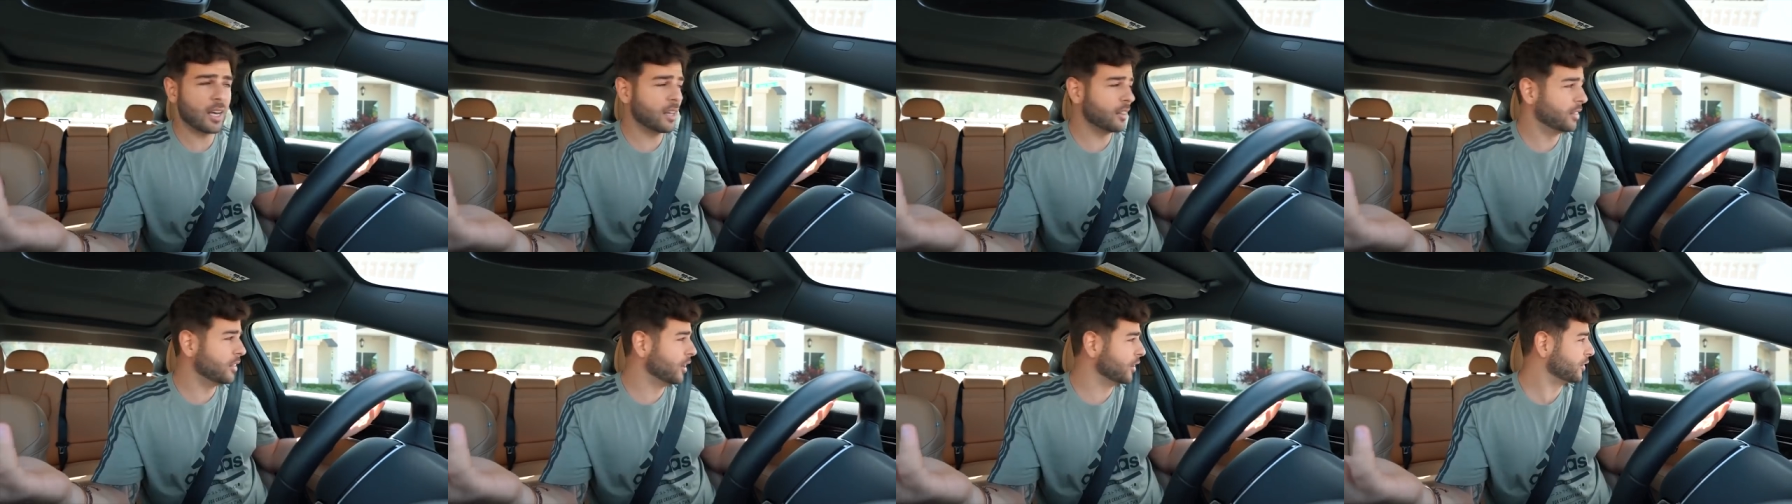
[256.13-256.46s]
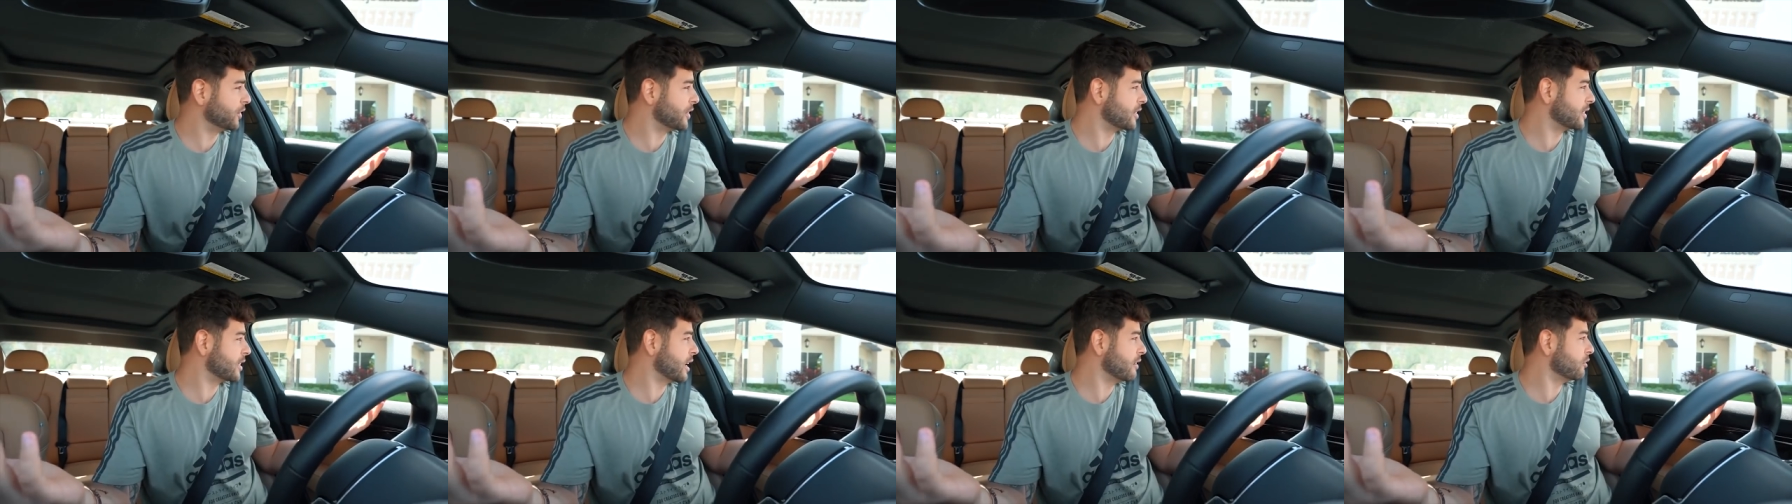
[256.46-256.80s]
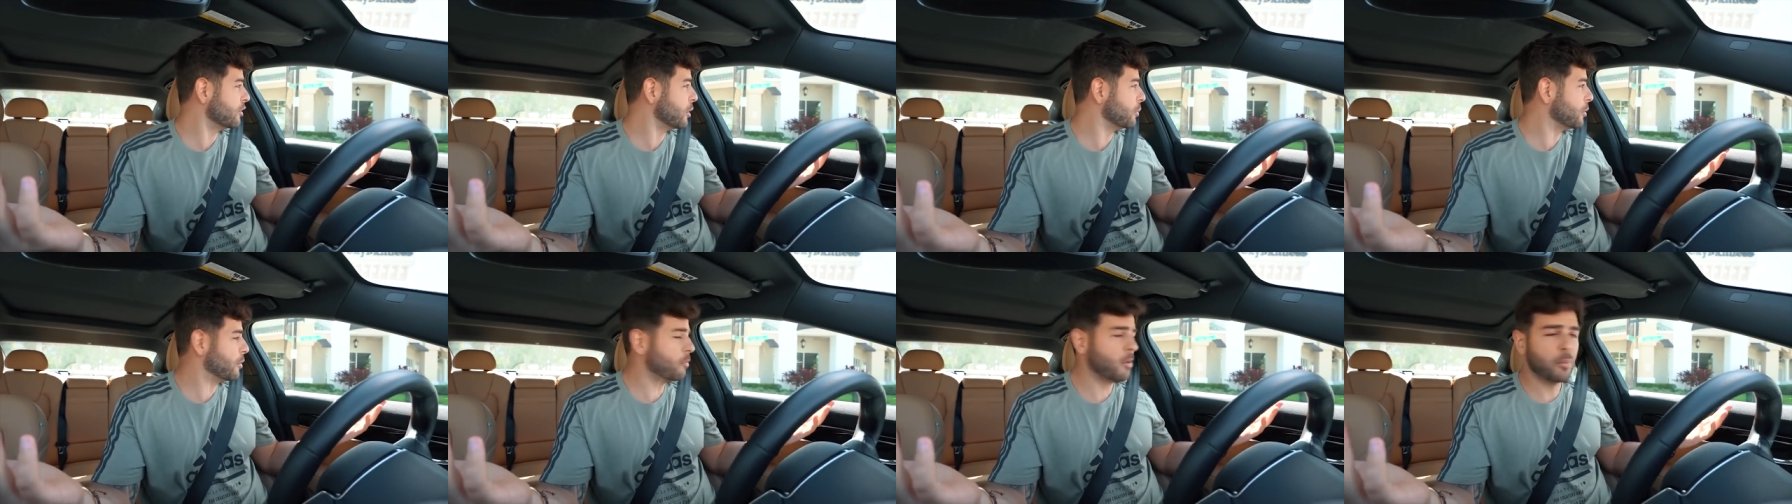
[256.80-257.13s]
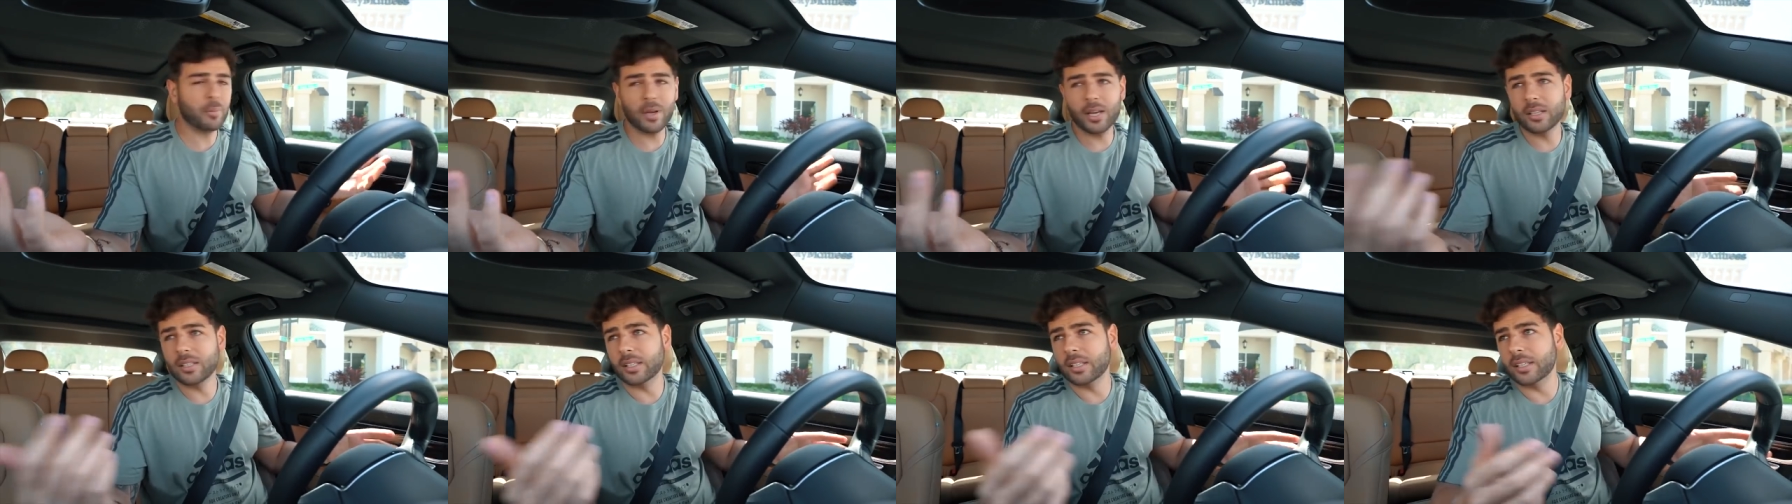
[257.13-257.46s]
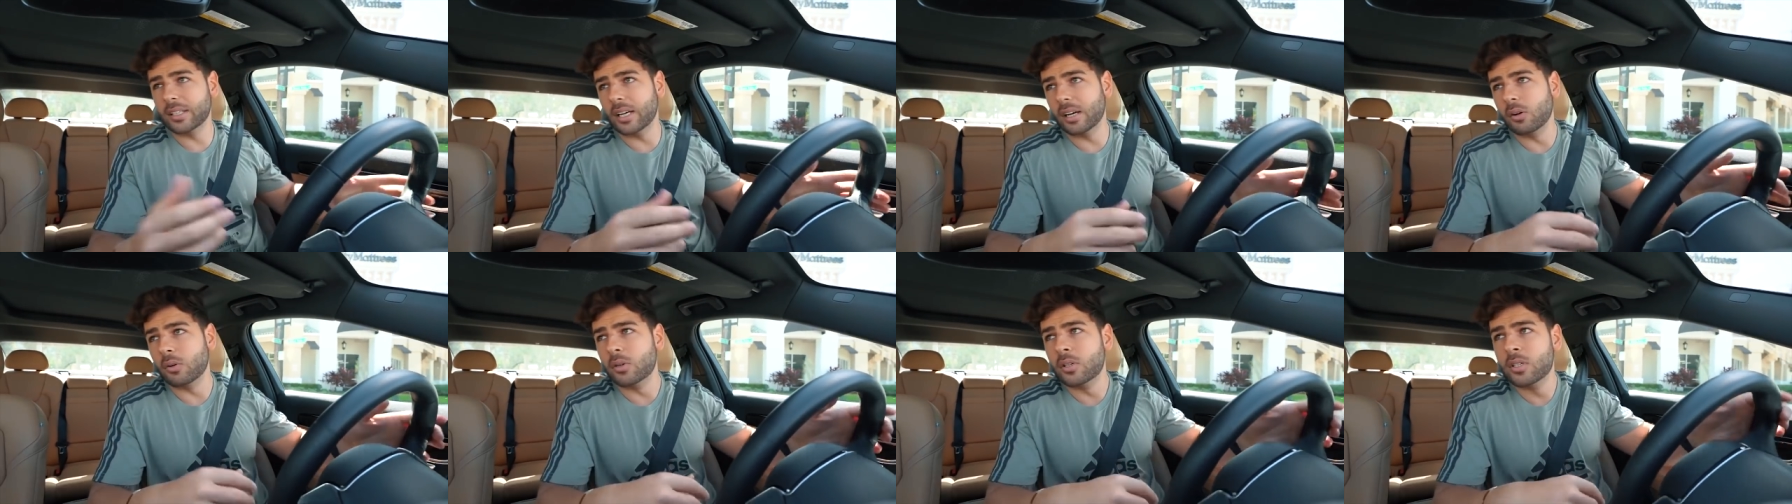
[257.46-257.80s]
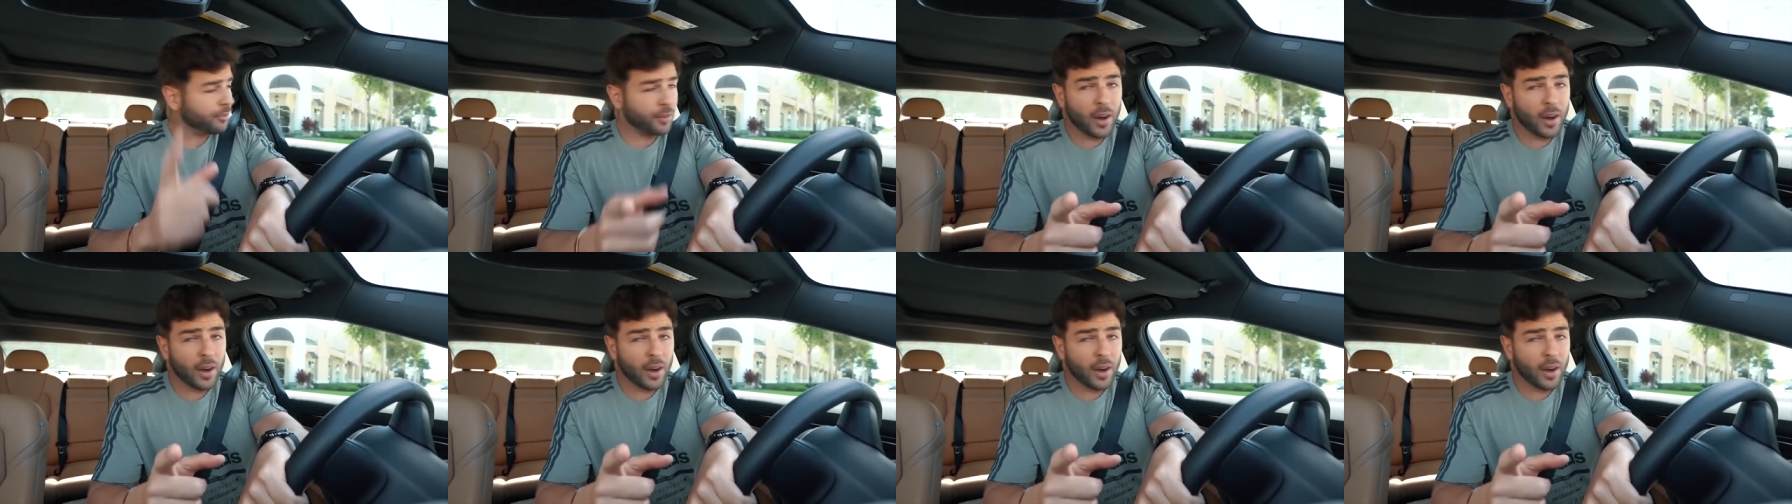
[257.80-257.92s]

I had nothing saved up in my bank account.